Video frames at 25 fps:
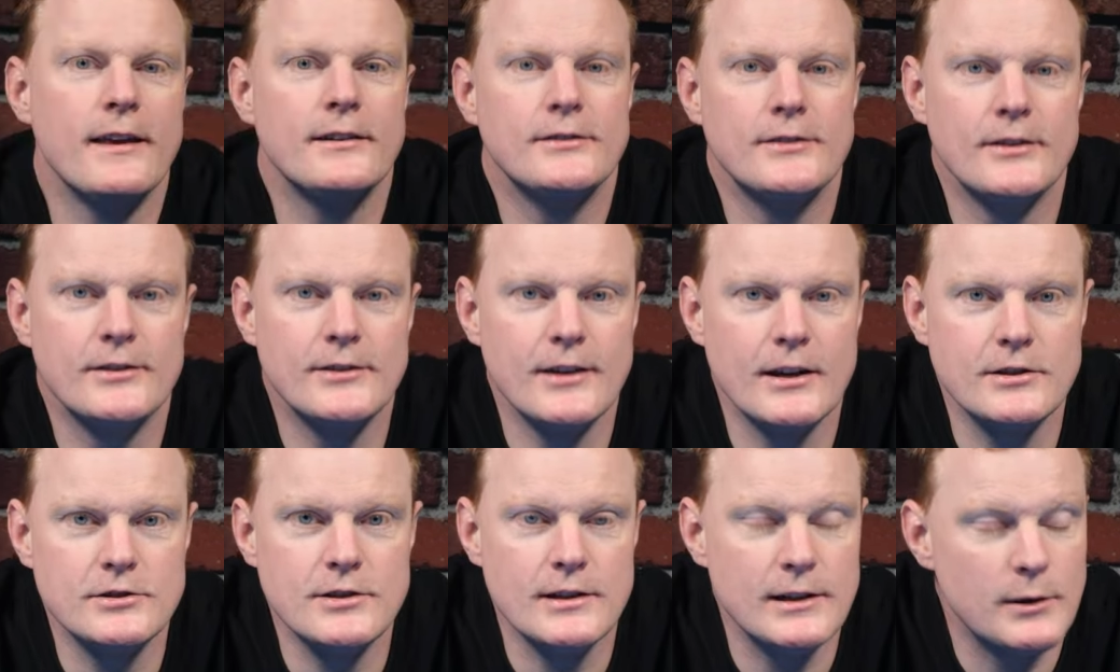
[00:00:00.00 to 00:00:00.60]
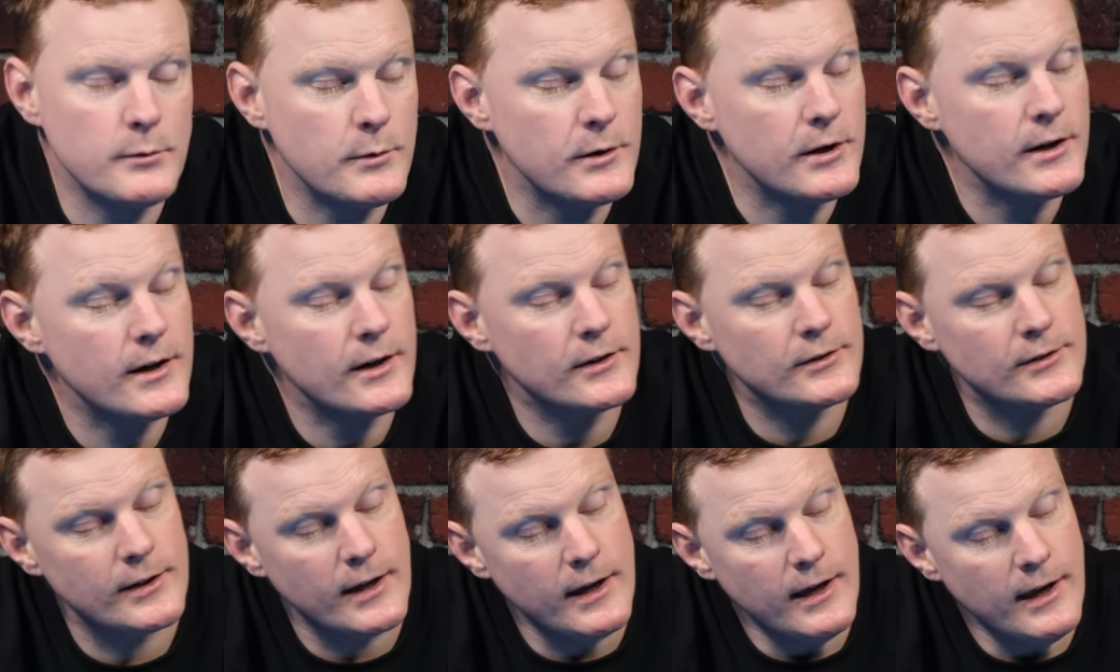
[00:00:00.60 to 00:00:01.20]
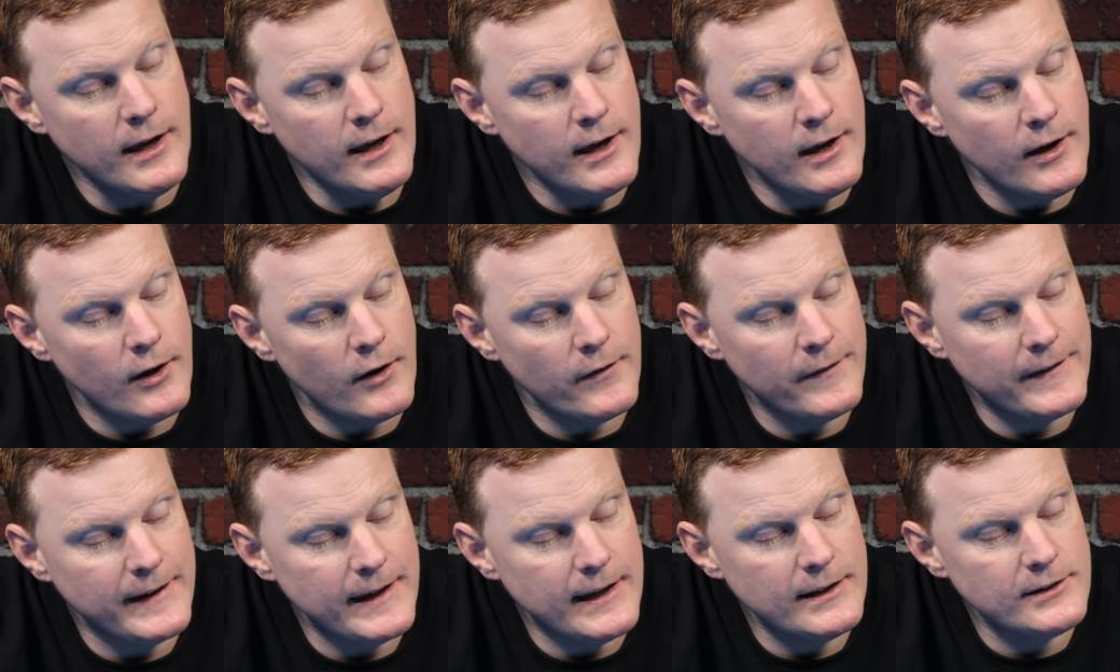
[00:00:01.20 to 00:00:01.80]
this essentially works,
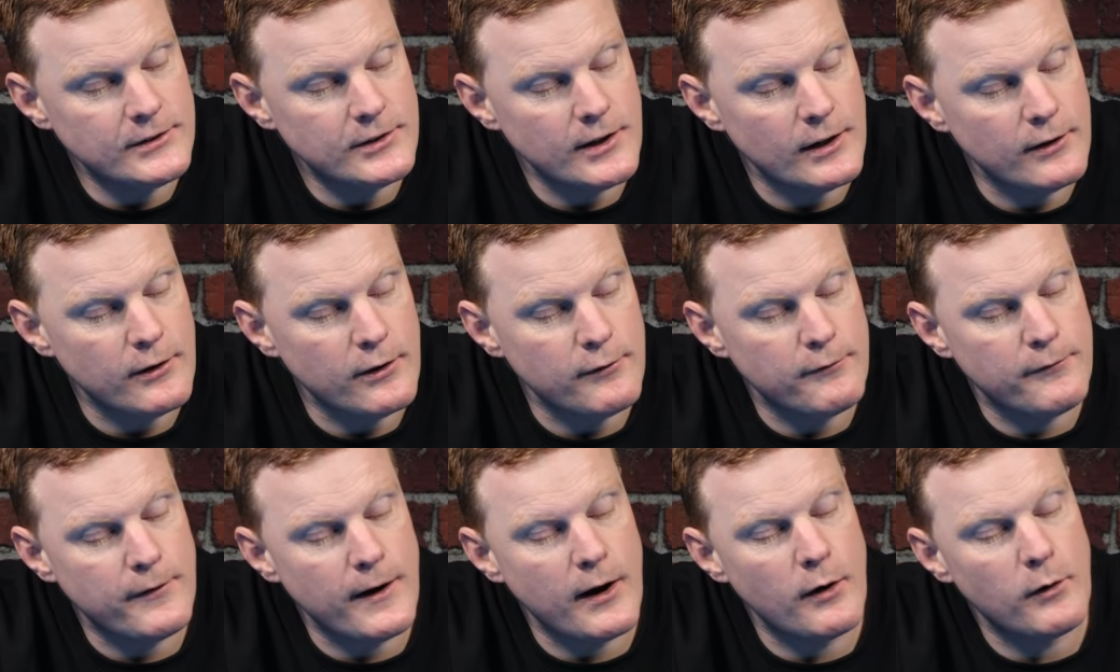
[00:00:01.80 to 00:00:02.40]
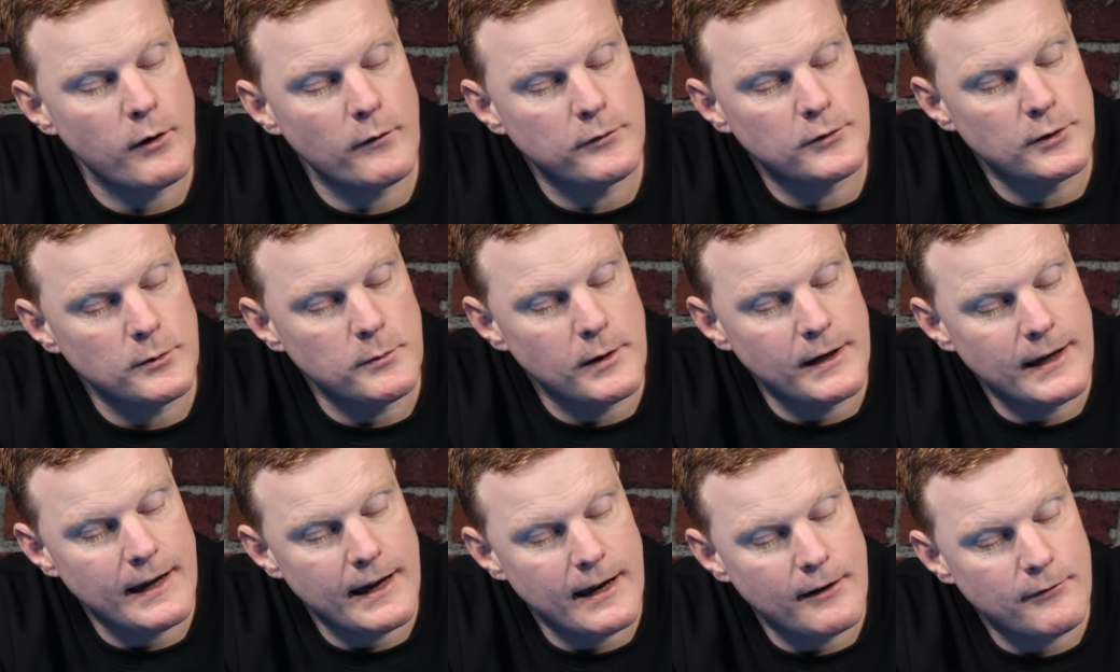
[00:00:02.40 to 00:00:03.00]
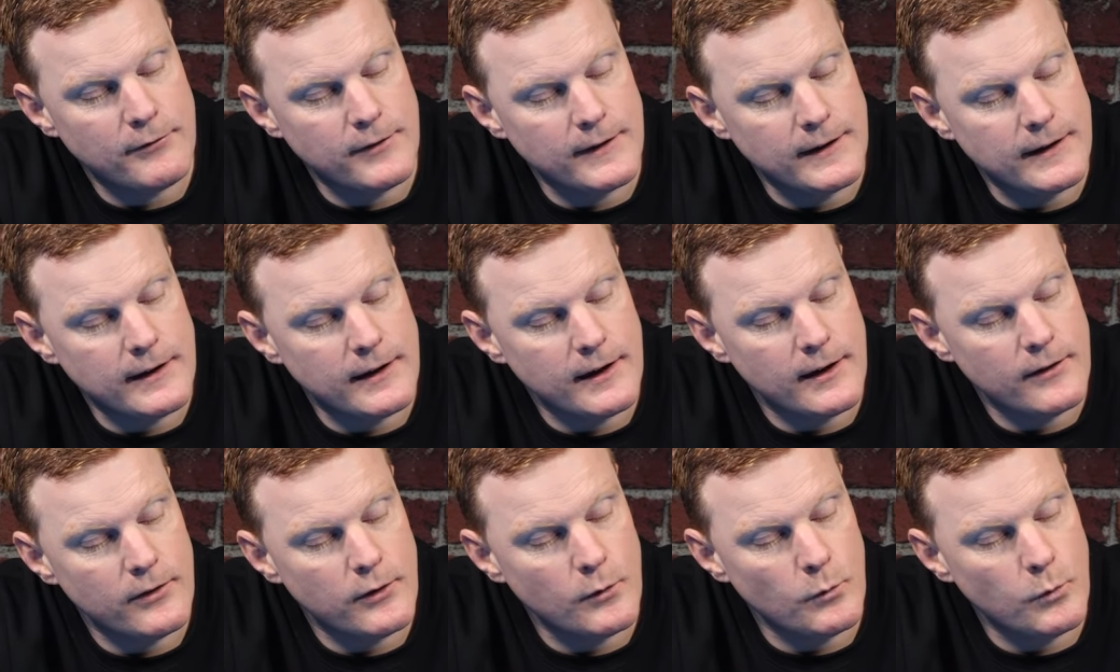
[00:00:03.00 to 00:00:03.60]
on the inside of the ferrule obviously we have the,
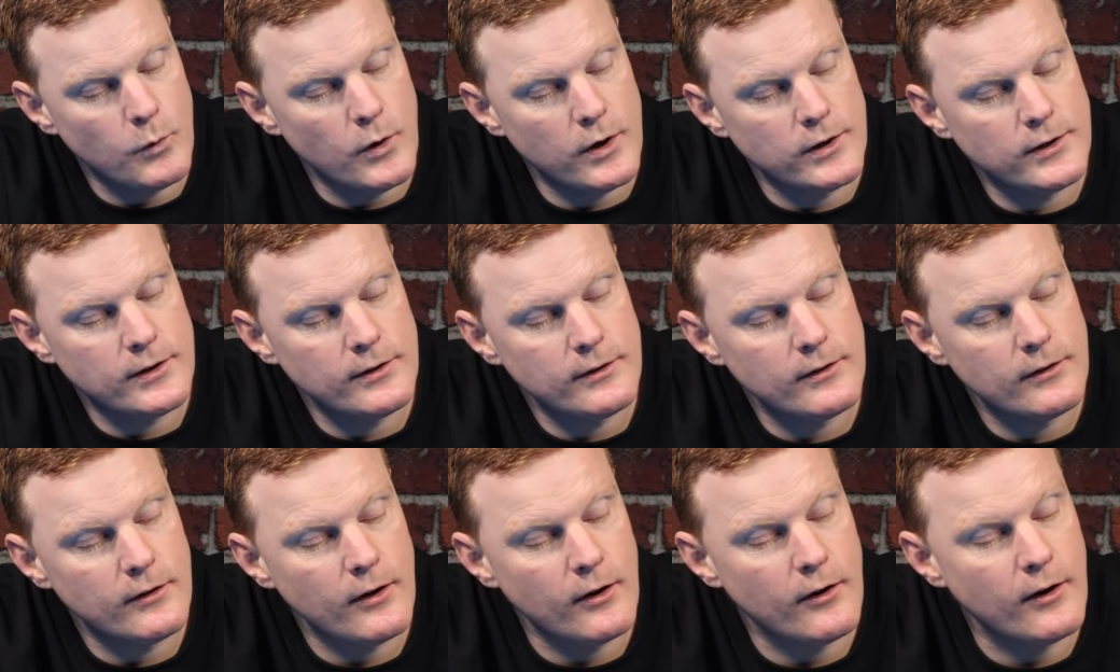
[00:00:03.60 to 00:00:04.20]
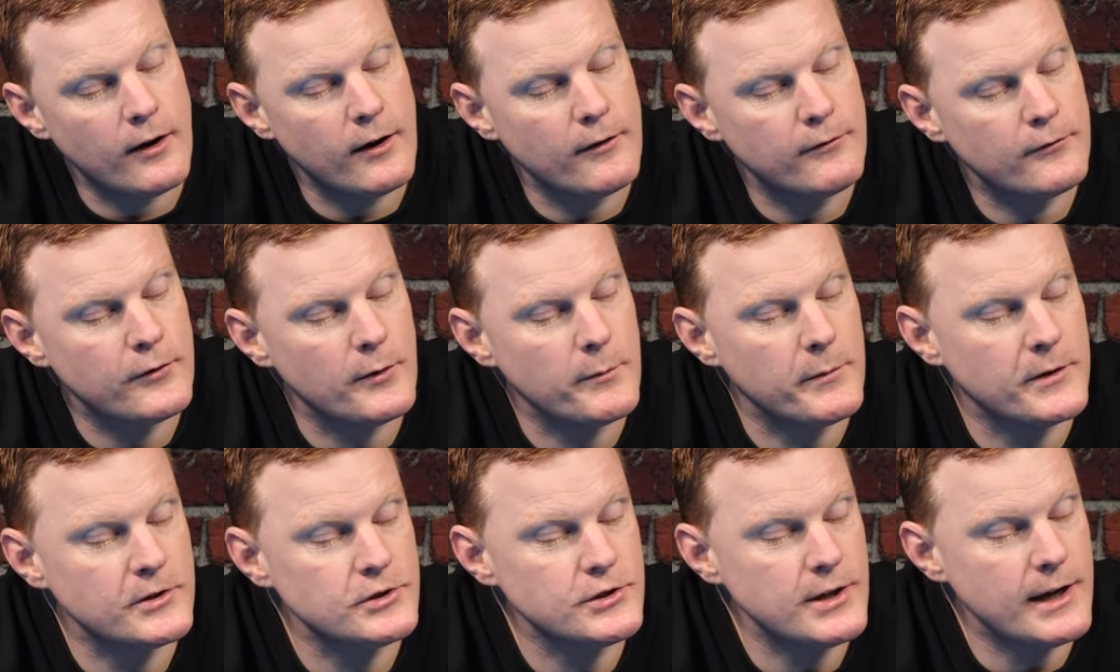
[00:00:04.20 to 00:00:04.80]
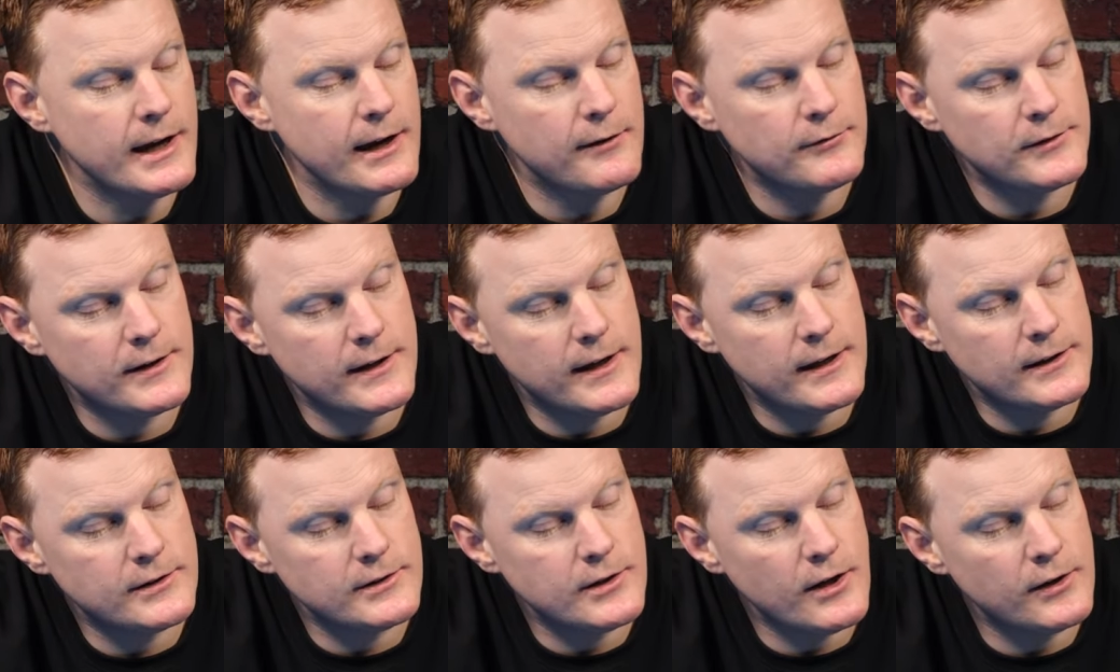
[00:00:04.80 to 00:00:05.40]
uh, the wood uh, from the shaft
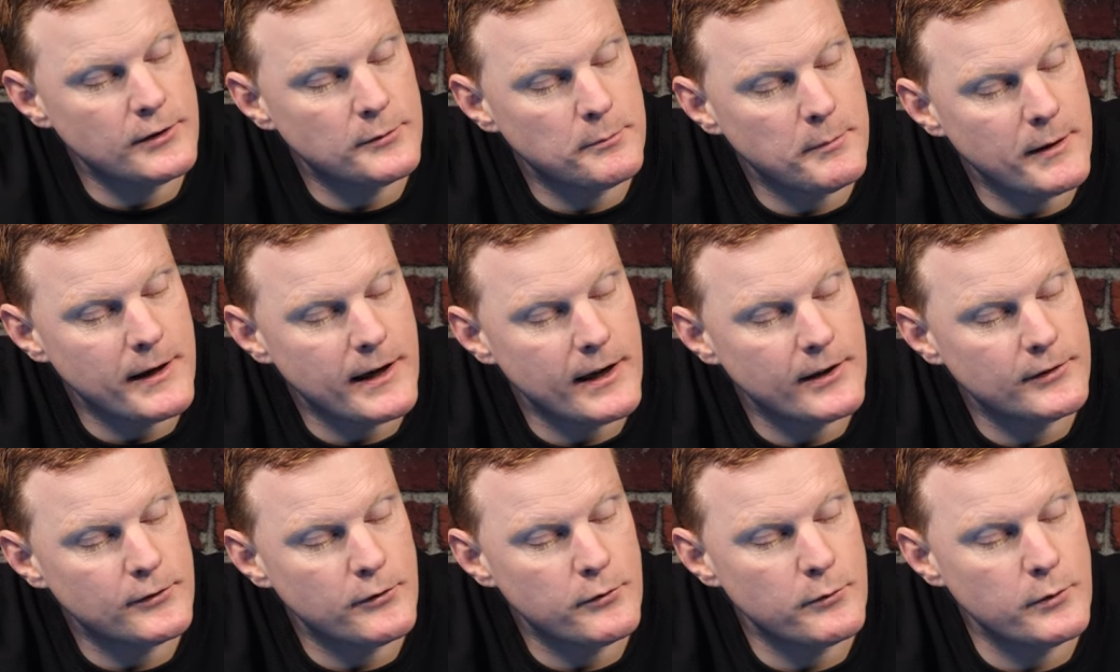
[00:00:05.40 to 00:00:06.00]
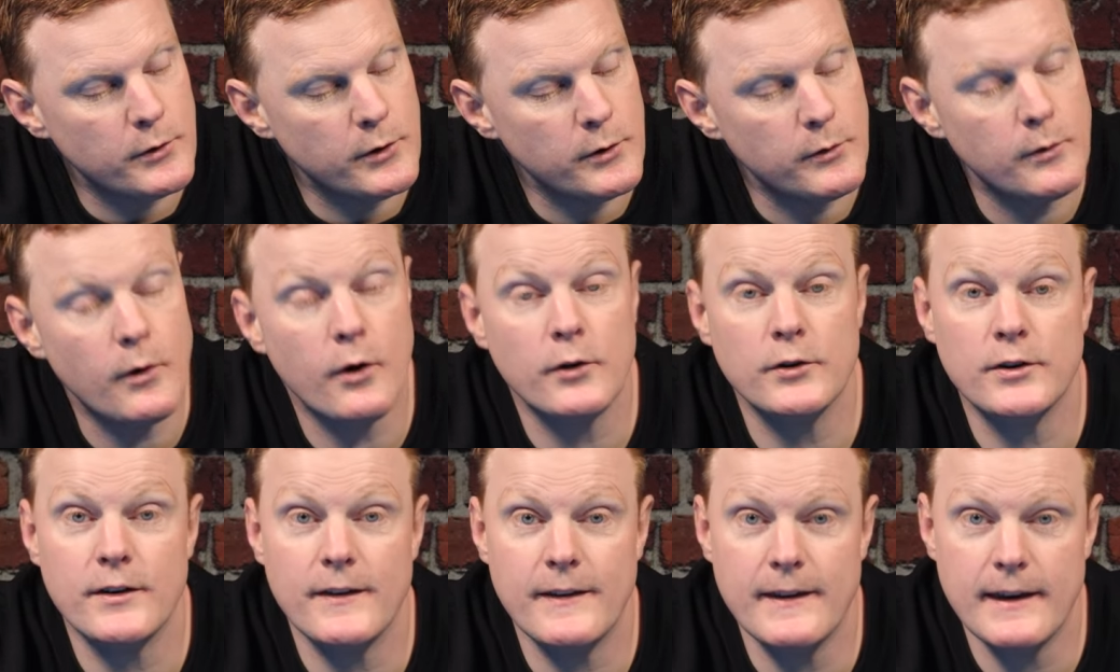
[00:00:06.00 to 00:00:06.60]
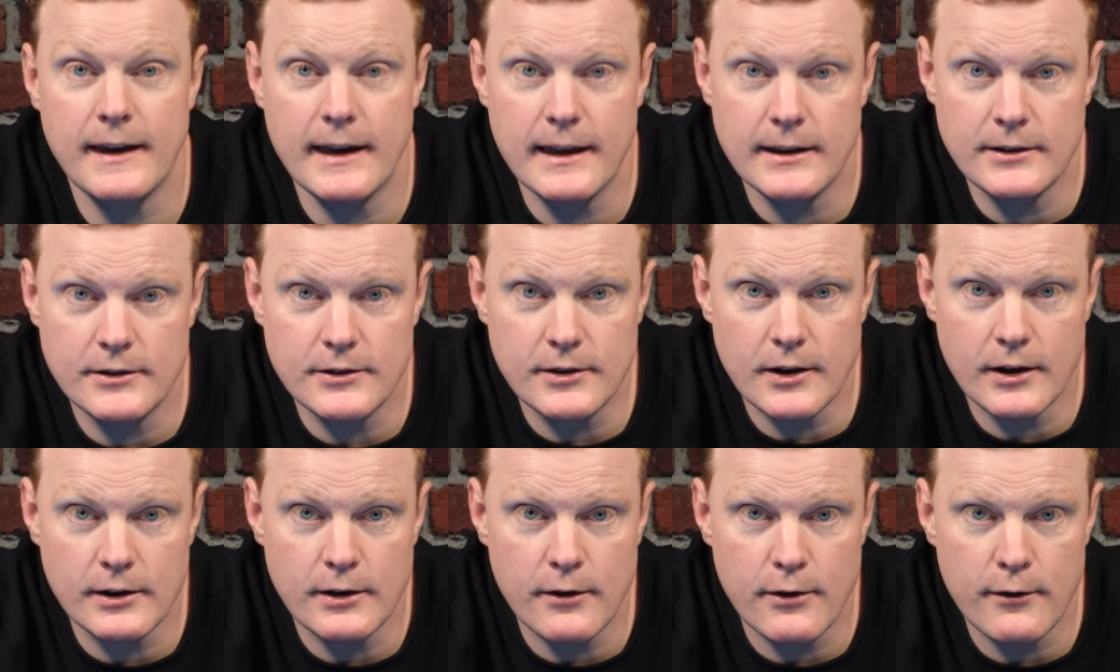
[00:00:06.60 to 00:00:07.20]
here, it does pass through onto the
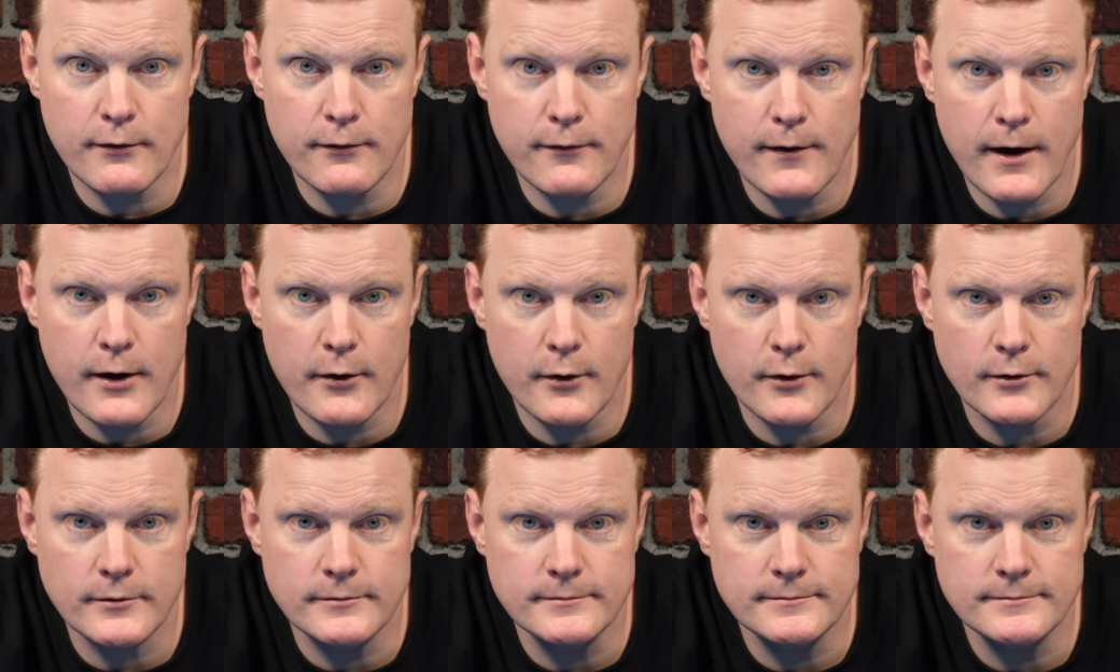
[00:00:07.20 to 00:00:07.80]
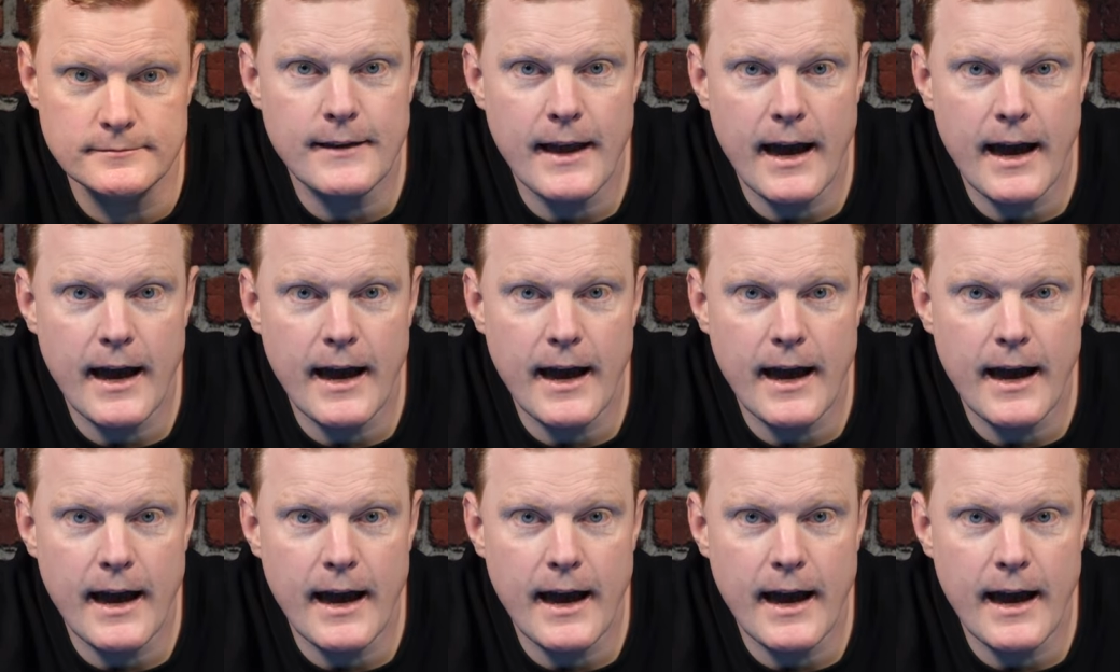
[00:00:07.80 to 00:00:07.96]
inside of the ferrule.